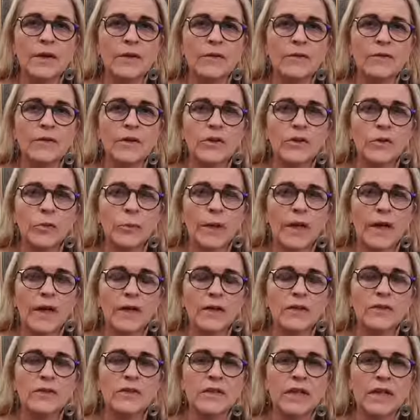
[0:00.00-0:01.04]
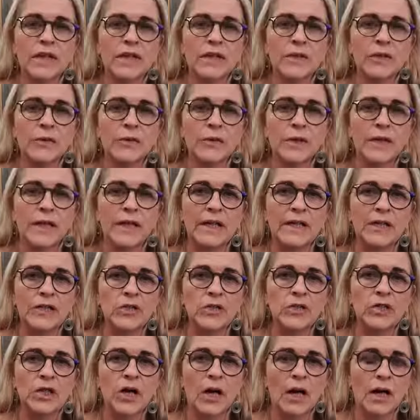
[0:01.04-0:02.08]
with your parents and your inner
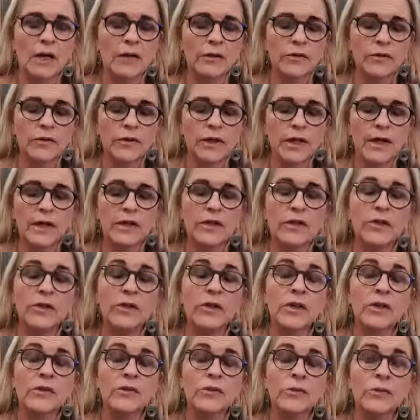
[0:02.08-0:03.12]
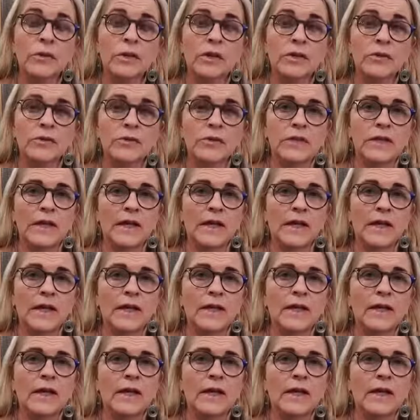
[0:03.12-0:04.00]
child. And you can do that today